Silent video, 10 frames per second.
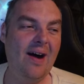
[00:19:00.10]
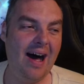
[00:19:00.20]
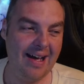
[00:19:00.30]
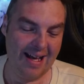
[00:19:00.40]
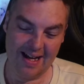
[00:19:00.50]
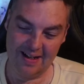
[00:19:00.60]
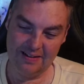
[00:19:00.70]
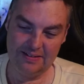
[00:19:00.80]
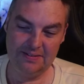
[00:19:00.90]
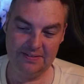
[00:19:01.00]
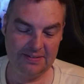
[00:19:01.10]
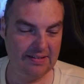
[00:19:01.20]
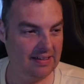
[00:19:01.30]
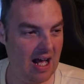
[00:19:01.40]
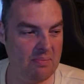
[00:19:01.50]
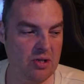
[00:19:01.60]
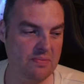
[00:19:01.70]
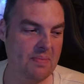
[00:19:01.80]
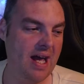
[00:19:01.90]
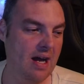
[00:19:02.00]
you? I'm good,
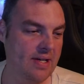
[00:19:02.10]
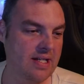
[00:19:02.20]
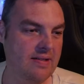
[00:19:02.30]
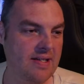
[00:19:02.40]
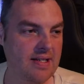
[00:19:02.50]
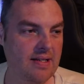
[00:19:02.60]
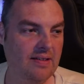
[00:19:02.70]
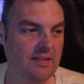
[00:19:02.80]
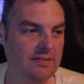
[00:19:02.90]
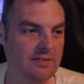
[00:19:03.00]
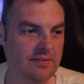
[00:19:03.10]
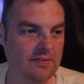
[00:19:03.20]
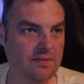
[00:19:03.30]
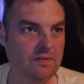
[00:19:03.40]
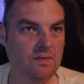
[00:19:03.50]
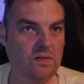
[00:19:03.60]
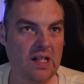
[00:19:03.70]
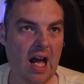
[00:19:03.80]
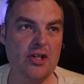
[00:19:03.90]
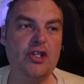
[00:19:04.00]
mate. How are you? Can I
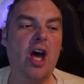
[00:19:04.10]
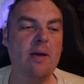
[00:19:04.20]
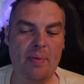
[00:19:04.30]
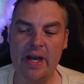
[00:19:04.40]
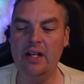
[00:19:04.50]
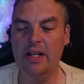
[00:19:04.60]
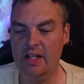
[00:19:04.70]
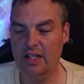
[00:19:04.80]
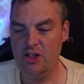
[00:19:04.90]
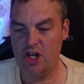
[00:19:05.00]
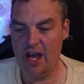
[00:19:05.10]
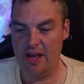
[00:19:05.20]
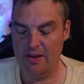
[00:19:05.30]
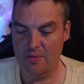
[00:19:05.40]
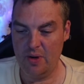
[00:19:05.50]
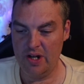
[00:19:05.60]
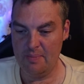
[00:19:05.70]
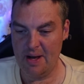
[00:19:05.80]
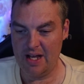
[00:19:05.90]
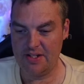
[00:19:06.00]
just say, Peatling, legit, one of the
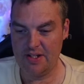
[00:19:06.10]
best.